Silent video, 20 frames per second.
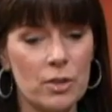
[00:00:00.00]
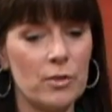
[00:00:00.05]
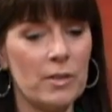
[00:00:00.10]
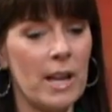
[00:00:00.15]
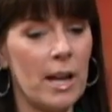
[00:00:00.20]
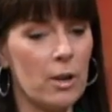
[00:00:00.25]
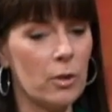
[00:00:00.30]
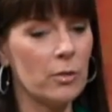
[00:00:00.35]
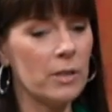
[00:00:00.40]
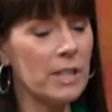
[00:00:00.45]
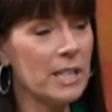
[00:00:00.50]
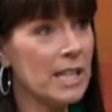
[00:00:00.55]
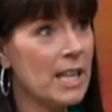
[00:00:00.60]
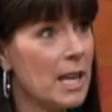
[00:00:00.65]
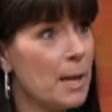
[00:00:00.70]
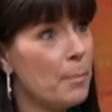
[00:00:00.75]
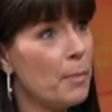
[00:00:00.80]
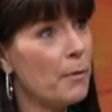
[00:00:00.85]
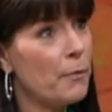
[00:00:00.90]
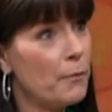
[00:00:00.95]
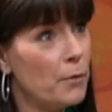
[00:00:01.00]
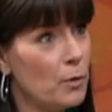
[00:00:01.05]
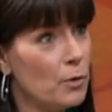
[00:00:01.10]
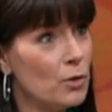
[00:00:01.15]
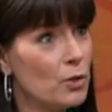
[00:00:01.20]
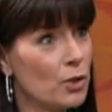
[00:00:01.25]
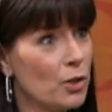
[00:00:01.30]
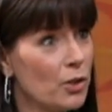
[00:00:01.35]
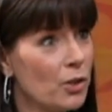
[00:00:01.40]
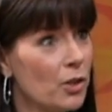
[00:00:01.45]
you not only to keep a
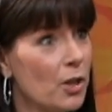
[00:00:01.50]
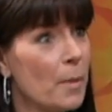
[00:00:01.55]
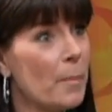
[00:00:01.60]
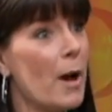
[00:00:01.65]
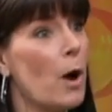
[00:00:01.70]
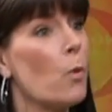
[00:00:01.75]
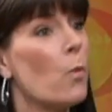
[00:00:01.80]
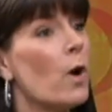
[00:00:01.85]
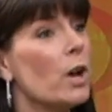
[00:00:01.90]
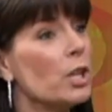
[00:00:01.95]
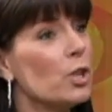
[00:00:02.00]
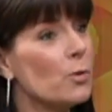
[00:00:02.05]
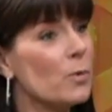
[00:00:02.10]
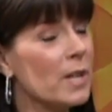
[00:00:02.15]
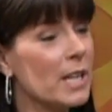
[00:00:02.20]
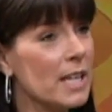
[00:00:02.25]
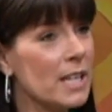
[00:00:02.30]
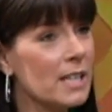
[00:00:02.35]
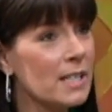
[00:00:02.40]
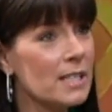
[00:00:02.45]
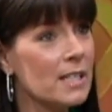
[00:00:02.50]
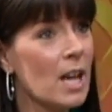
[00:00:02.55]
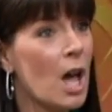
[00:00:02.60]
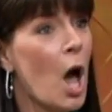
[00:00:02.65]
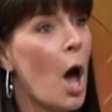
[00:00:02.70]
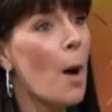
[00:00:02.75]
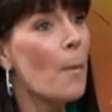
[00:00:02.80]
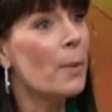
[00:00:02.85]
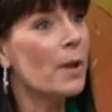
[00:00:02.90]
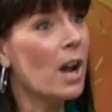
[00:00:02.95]
food journal about what you eat,
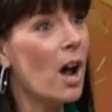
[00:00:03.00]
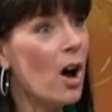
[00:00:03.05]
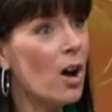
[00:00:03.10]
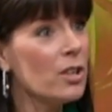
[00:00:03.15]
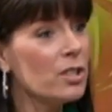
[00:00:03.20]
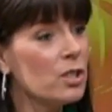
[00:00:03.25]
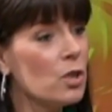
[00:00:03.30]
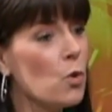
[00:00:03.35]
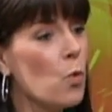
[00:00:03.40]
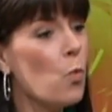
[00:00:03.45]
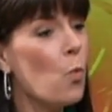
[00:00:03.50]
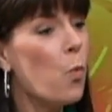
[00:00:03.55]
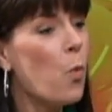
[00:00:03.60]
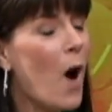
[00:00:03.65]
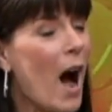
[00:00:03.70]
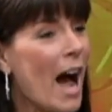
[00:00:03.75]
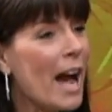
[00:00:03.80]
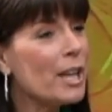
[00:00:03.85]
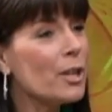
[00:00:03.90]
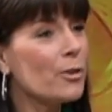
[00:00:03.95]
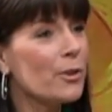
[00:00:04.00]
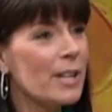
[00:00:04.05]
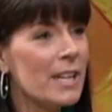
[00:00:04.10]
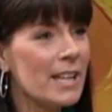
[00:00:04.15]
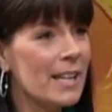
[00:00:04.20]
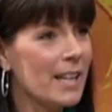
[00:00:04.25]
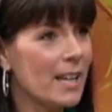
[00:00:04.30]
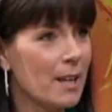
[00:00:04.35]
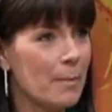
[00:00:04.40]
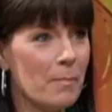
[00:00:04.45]
yeah. but also why you're
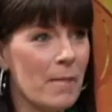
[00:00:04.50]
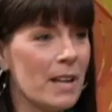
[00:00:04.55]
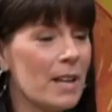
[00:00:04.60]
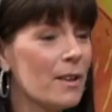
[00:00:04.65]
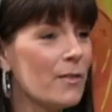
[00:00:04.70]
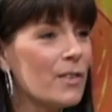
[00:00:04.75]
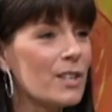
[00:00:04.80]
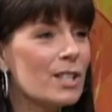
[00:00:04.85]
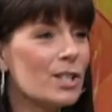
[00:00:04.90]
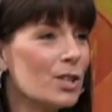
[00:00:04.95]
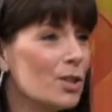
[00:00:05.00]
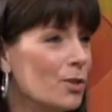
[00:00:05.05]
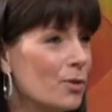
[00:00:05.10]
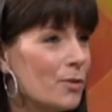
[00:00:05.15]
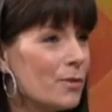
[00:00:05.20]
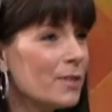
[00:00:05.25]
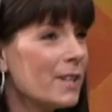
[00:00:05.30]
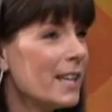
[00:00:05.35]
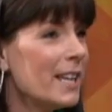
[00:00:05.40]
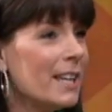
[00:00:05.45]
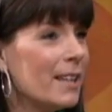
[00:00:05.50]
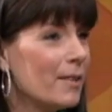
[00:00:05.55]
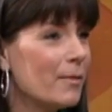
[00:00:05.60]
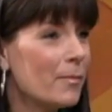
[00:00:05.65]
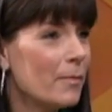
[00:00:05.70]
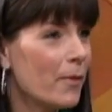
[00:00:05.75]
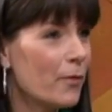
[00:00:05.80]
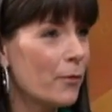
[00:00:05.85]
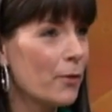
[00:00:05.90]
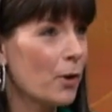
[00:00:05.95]
eating it. Many of us use, eat
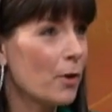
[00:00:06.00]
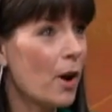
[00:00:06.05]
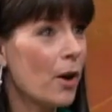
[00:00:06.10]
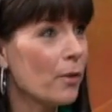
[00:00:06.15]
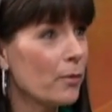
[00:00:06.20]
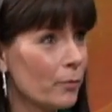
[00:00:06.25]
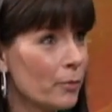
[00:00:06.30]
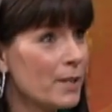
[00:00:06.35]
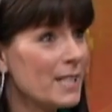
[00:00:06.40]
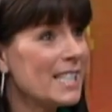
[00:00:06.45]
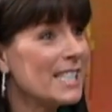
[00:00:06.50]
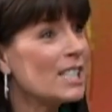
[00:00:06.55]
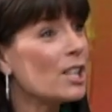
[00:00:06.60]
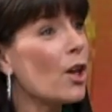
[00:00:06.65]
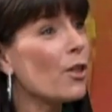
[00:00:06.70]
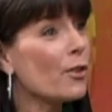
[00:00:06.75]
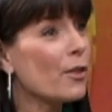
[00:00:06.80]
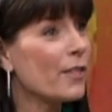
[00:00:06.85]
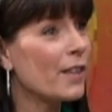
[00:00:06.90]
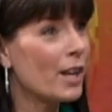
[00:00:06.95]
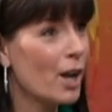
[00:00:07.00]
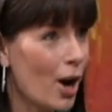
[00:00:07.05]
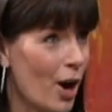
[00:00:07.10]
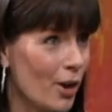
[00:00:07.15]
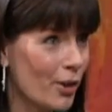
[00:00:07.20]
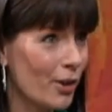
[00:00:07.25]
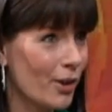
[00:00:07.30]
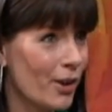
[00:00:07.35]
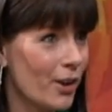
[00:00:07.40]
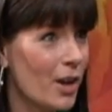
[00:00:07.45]
for uh, reasons other than
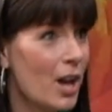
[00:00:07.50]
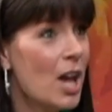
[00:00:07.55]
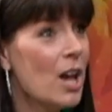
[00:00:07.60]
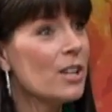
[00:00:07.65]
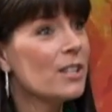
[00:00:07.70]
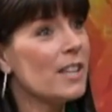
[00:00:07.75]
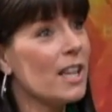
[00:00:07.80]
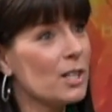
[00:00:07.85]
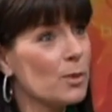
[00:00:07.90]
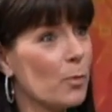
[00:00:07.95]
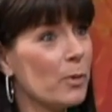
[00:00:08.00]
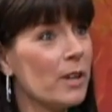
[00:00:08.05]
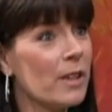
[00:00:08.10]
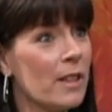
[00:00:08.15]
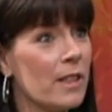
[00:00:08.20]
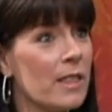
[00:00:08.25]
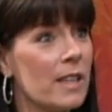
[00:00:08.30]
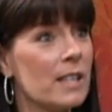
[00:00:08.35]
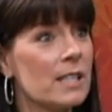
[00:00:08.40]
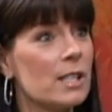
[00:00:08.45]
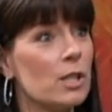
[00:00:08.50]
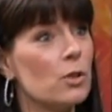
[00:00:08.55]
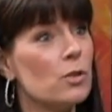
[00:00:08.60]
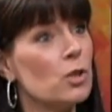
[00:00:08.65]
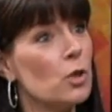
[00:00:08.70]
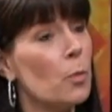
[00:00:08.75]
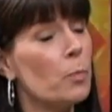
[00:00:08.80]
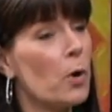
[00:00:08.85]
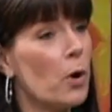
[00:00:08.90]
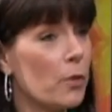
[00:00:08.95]
hunger. Yeah. So that's one of the things that you
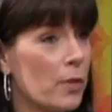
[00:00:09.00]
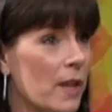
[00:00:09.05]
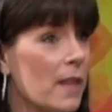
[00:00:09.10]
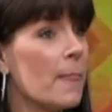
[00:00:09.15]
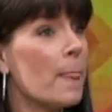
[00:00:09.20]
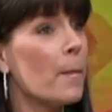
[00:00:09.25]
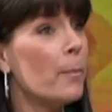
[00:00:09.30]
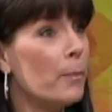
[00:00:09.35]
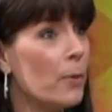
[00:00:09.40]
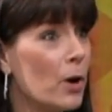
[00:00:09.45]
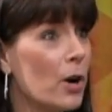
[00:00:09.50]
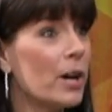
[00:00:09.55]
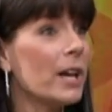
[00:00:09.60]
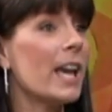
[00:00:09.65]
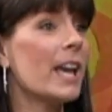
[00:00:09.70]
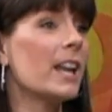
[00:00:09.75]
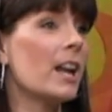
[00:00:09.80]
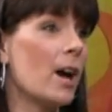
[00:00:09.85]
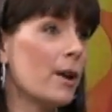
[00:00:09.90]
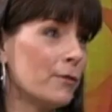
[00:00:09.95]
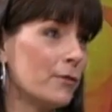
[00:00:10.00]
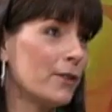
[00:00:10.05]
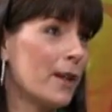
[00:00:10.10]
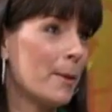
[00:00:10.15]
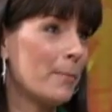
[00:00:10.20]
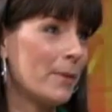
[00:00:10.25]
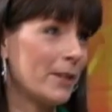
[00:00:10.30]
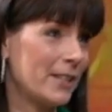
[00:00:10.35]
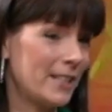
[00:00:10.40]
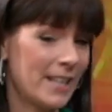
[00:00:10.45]
do both in the book and on
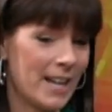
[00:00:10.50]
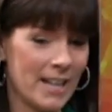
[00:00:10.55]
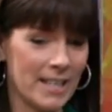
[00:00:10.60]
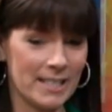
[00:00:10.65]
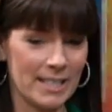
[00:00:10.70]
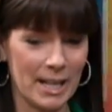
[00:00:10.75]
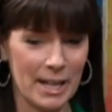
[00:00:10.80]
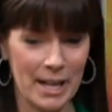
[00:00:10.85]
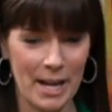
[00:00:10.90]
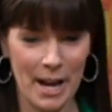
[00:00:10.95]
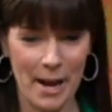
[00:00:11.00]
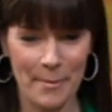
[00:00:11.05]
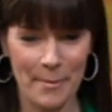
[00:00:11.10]
flatbellydiet.com. And